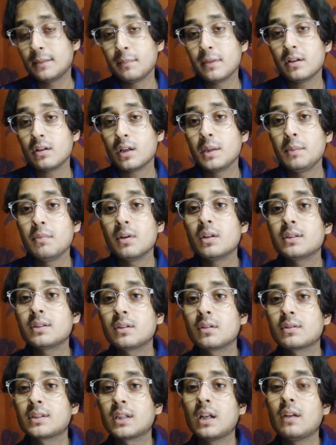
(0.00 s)
immerse
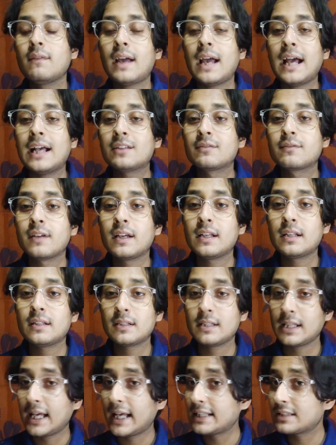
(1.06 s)
yourself as well
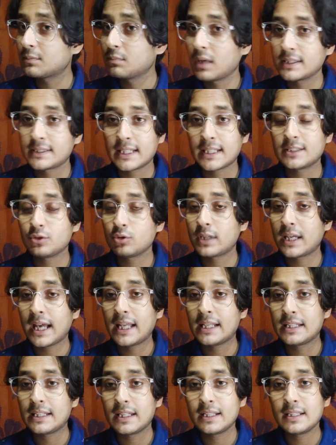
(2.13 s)
as much as you
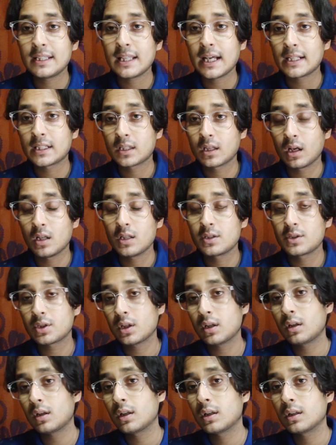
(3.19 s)
can in that
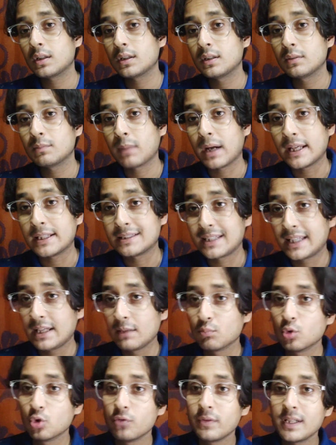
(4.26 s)
culture in, by
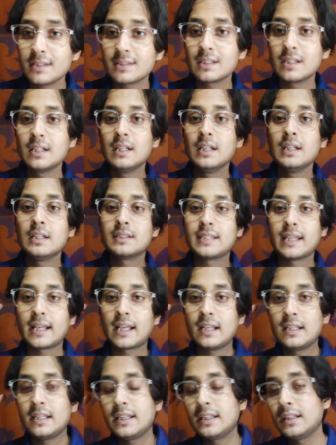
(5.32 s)
seeing movies
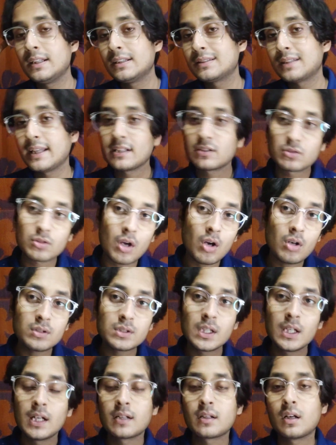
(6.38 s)
secondly listening
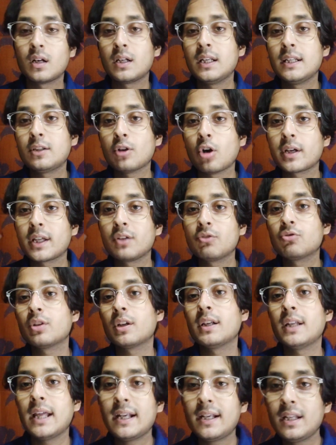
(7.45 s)
songs thirdly talking to
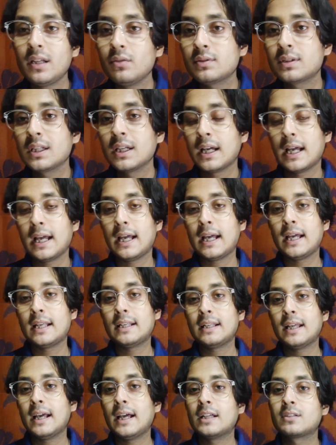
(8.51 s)
the natives
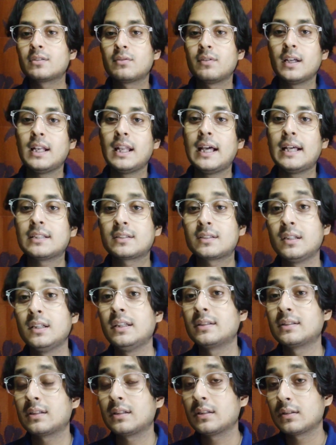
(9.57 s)
and as well as
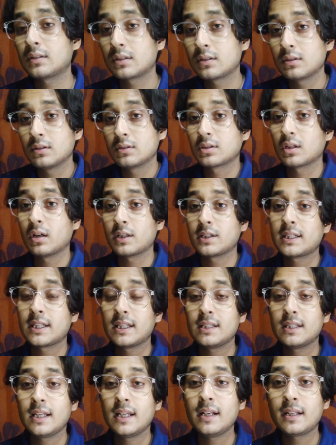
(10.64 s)
listen searching
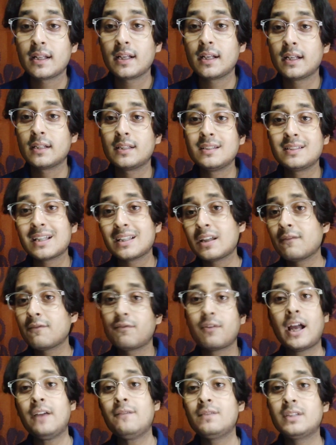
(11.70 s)
in the internet these are the
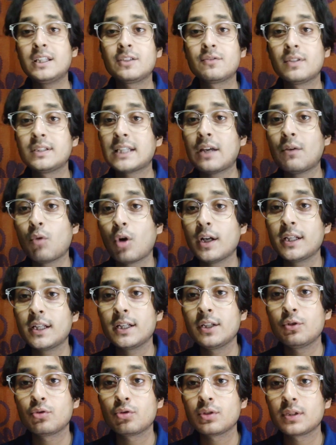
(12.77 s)
five things which i
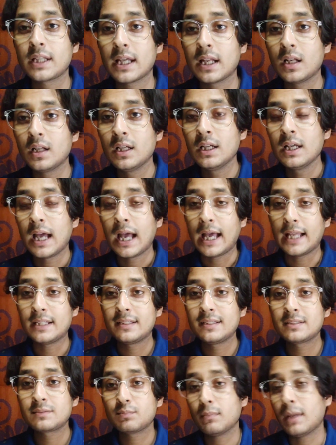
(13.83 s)
wanted you to tell
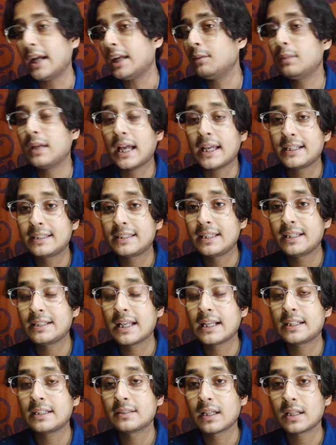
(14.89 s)
and this might be i think
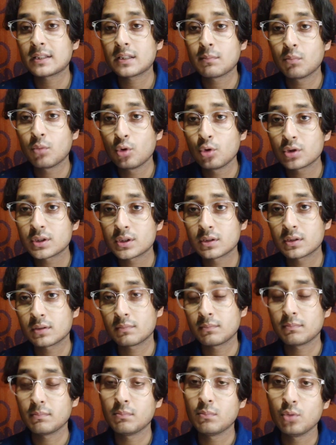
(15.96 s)
that these are the most
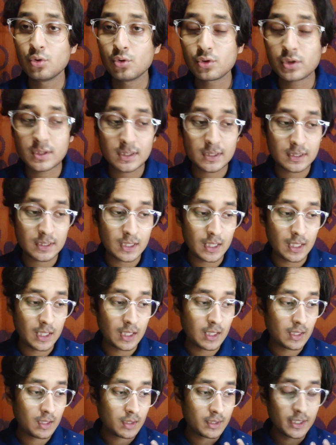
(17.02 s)
most
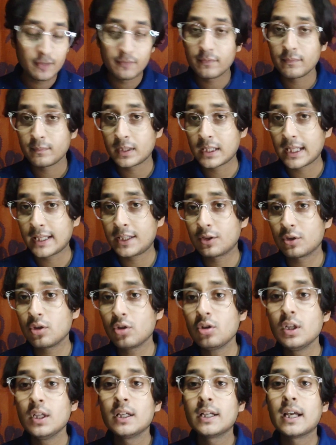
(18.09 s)
uh, in like you
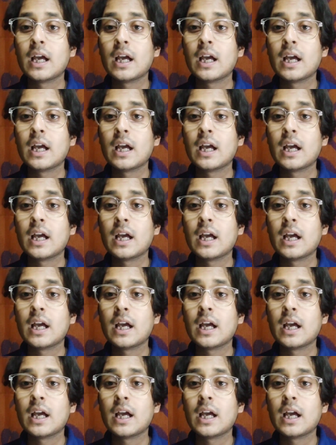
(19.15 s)
know